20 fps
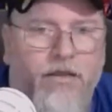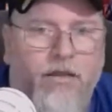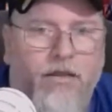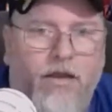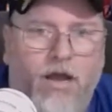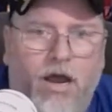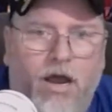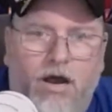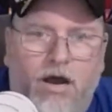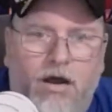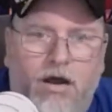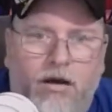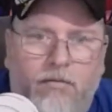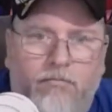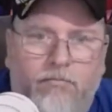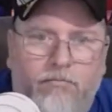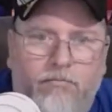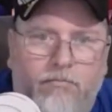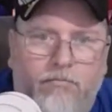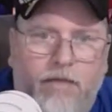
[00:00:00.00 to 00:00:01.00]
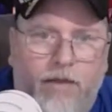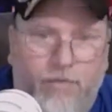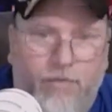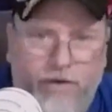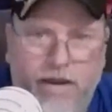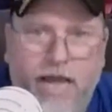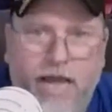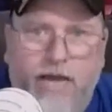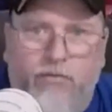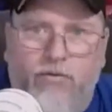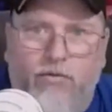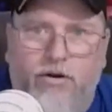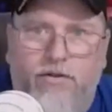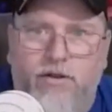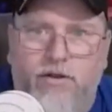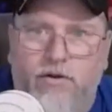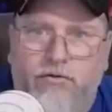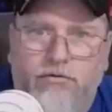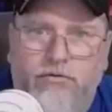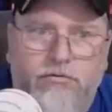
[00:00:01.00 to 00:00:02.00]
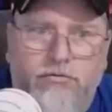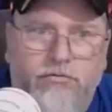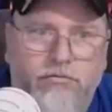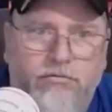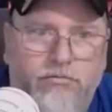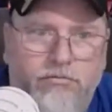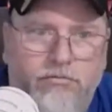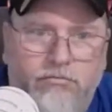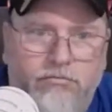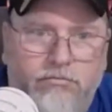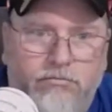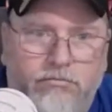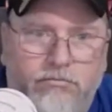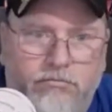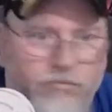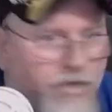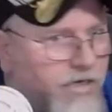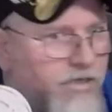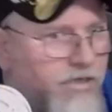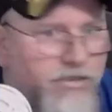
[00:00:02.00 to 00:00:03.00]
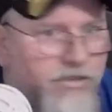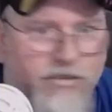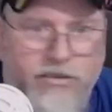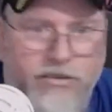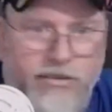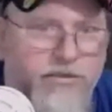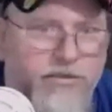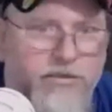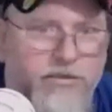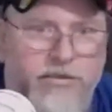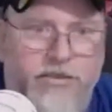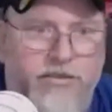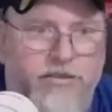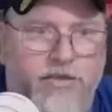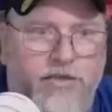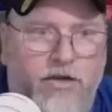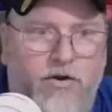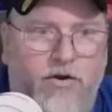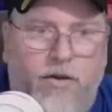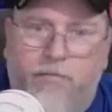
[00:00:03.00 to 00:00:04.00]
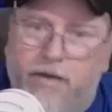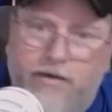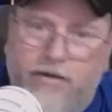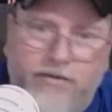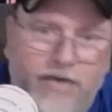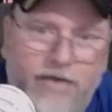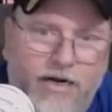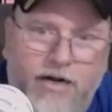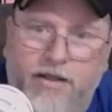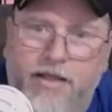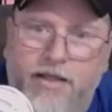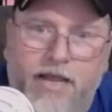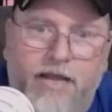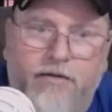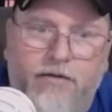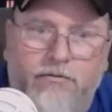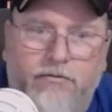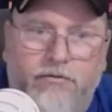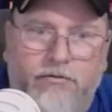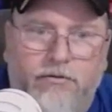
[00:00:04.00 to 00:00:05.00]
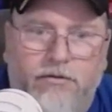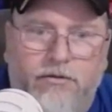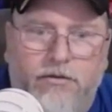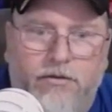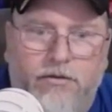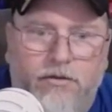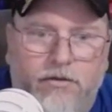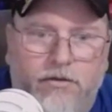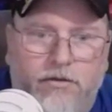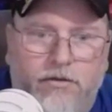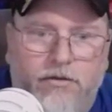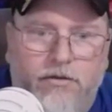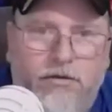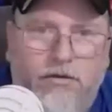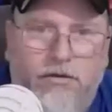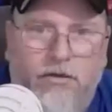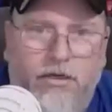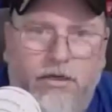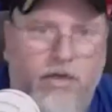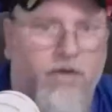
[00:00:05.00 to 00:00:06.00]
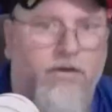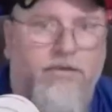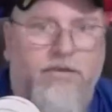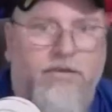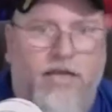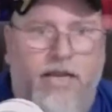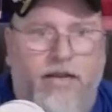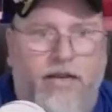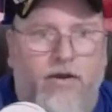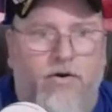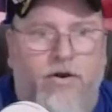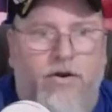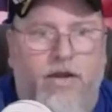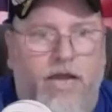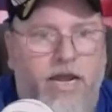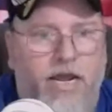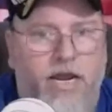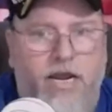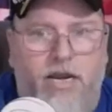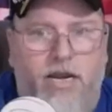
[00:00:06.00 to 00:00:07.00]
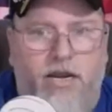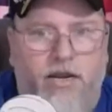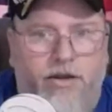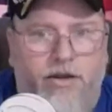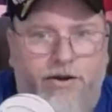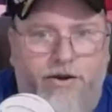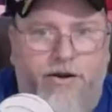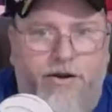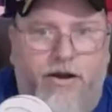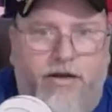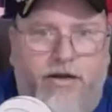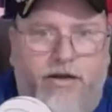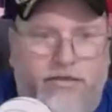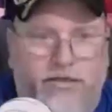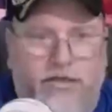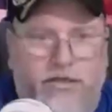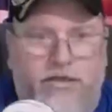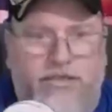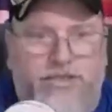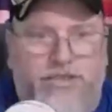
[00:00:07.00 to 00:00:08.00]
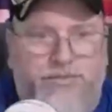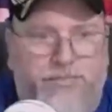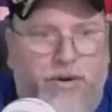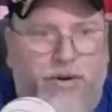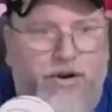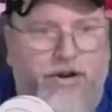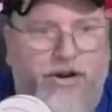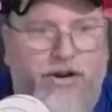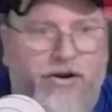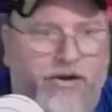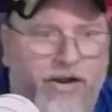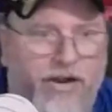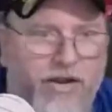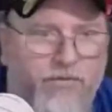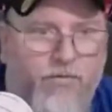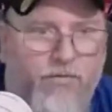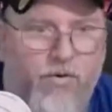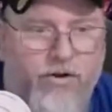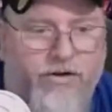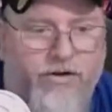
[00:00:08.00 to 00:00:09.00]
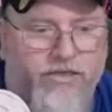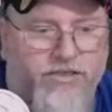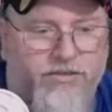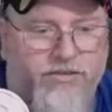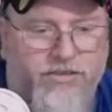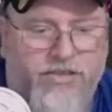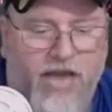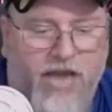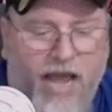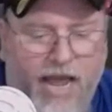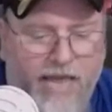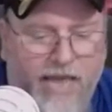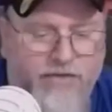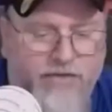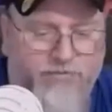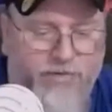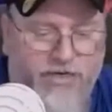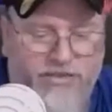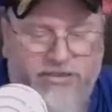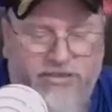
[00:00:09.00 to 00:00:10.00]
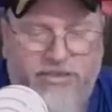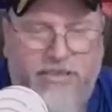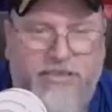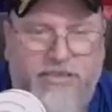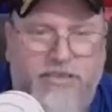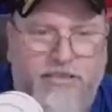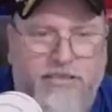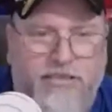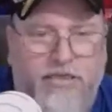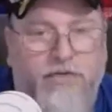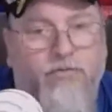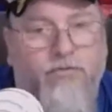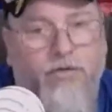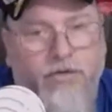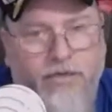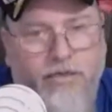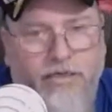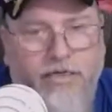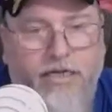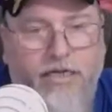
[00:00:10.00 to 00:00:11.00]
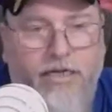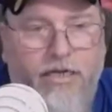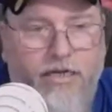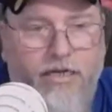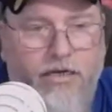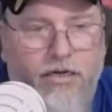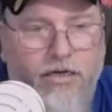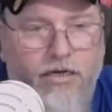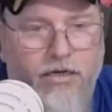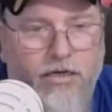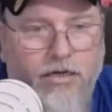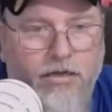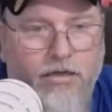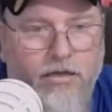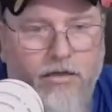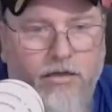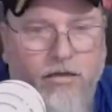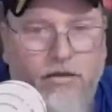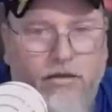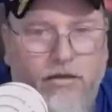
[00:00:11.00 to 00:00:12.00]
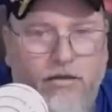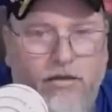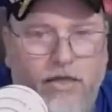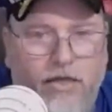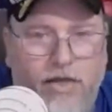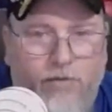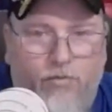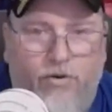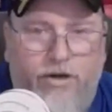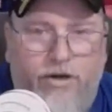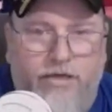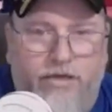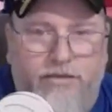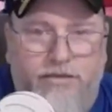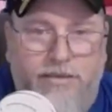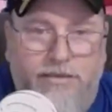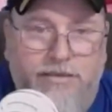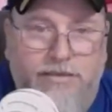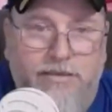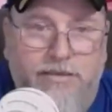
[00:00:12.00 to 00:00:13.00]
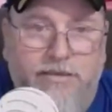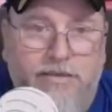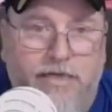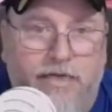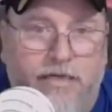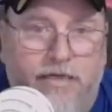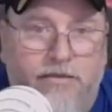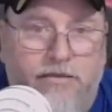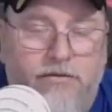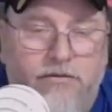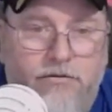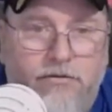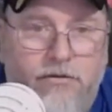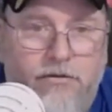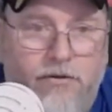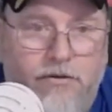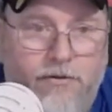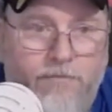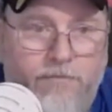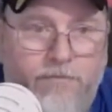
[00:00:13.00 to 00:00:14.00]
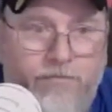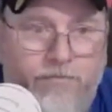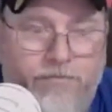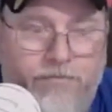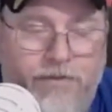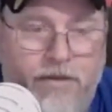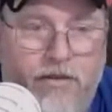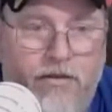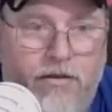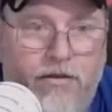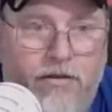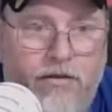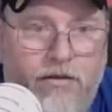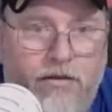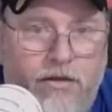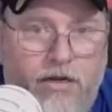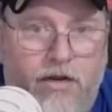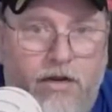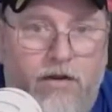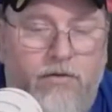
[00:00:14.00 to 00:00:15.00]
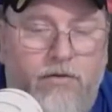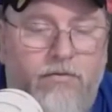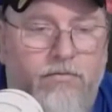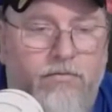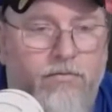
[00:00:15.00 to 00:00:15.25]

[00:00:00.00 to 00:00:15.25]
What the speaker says: And we had one of those years and years and years ago. I'm about tired of that. It's like going, hey, you're not as good as Spurrier. He won the Heisman in 66. Well, he did. He won it in 66. Danny